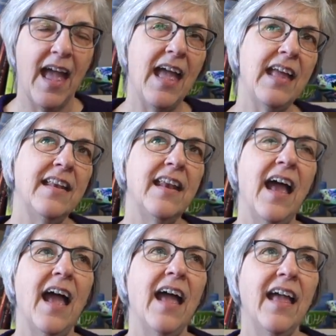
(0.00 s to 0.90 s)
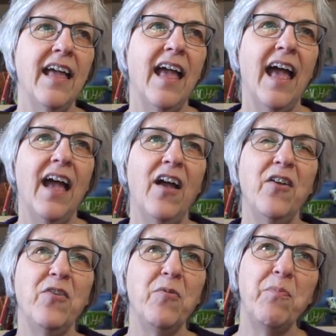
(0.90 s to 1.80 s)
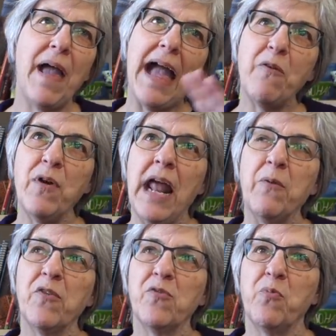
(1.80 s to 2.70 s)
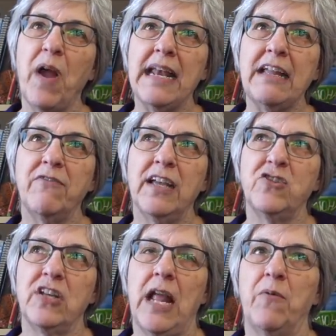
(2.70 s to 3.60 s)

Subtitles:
And back when I was writing fiction,